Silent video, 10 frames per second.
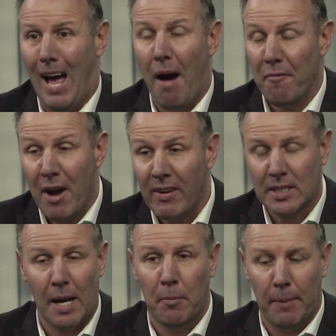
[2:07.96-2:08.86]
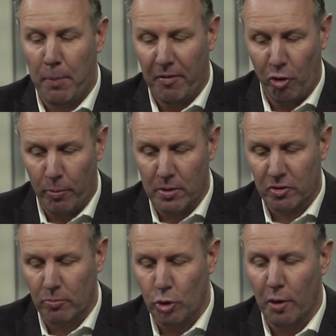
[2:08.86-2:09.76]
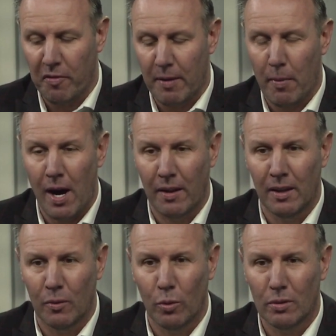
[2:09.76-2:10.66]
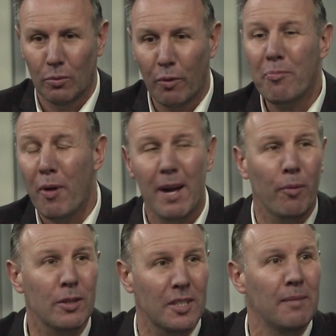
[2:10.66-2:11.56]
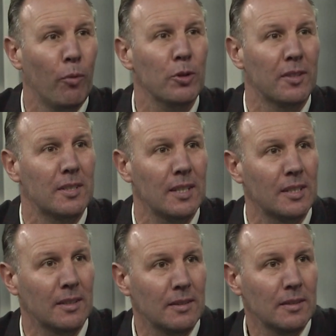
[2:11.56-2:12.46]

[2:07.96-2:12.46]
a very similar performance from Juve, Mark, that we've pretty much seen most of the season.